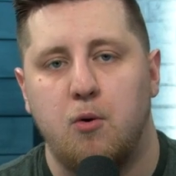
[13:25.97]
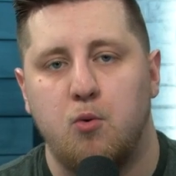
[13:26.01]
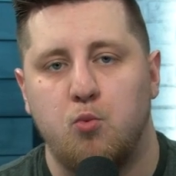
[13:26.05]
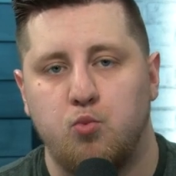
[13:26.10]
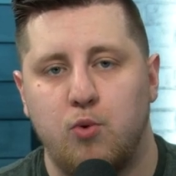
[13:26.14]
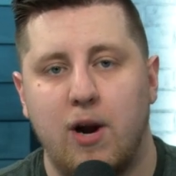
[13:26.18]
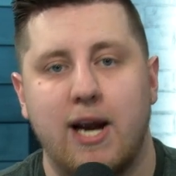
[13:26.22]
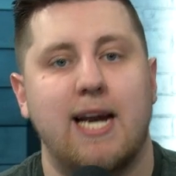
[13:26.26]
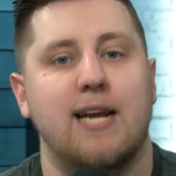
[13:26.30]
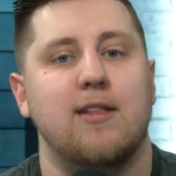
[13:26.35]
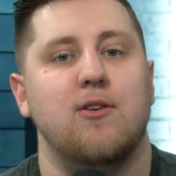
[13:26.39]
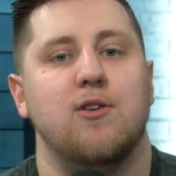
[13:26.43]

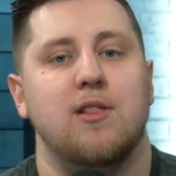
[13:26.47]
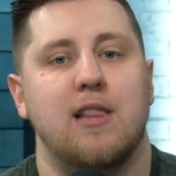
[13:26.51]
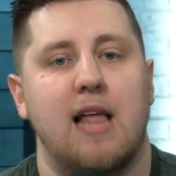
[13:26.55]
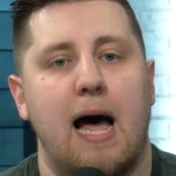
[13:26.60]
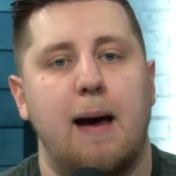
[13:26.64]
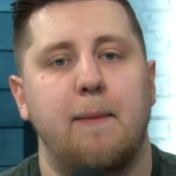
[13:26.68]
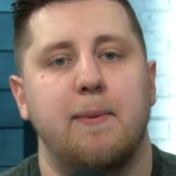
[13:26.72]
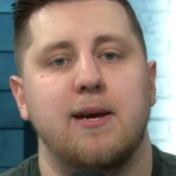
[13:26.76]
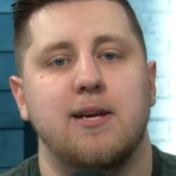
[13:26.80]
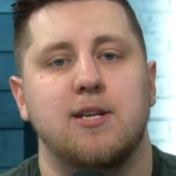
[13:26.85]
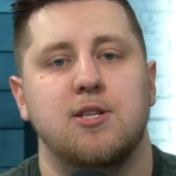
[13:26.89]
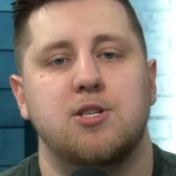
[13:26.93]
regular
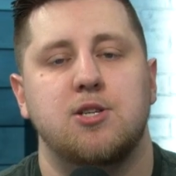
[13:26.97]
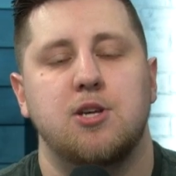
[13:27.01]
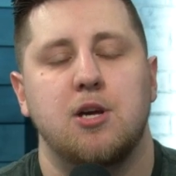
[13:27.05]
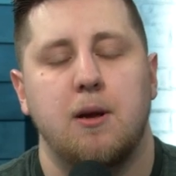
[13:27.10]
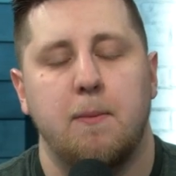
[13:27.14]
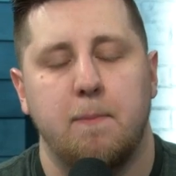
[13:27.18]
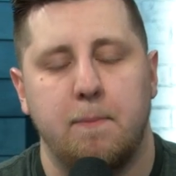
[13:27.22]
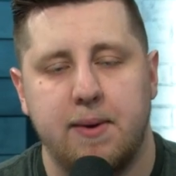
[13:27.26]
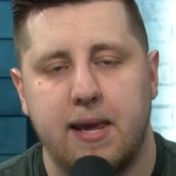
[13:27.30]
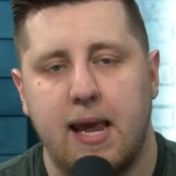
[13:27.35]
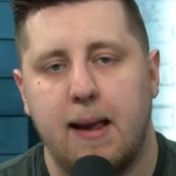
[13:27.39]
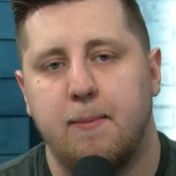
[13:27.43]
lobbies
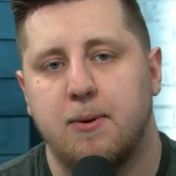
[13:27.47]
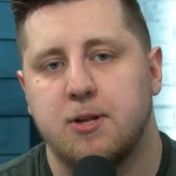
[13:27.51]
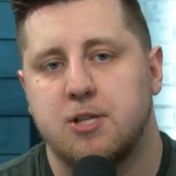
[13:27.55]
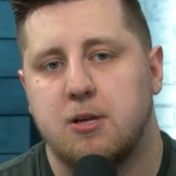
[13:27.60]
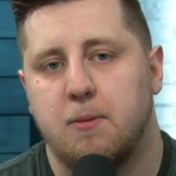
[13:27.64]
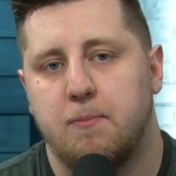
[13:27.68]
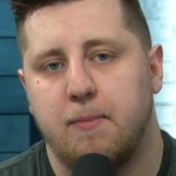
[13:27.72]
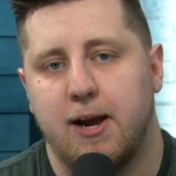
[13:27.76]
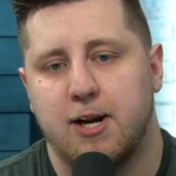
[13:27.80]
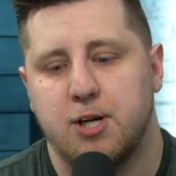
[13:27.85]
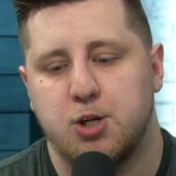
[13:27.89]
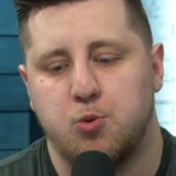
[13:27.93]
be able to
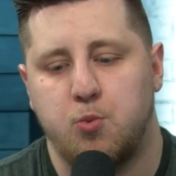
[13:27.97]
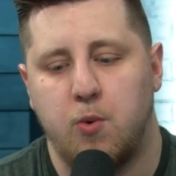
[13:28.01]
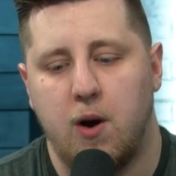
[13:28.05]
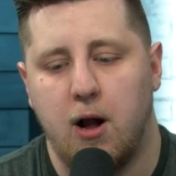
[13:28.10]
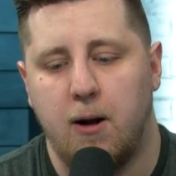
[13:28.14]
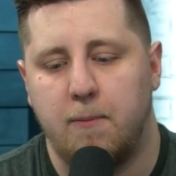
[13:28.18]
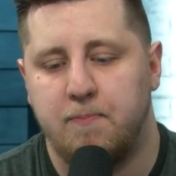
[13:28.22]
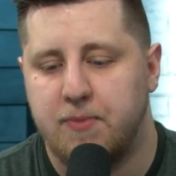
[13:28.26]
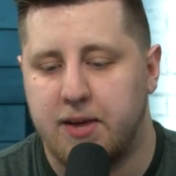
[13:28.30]
mesh well.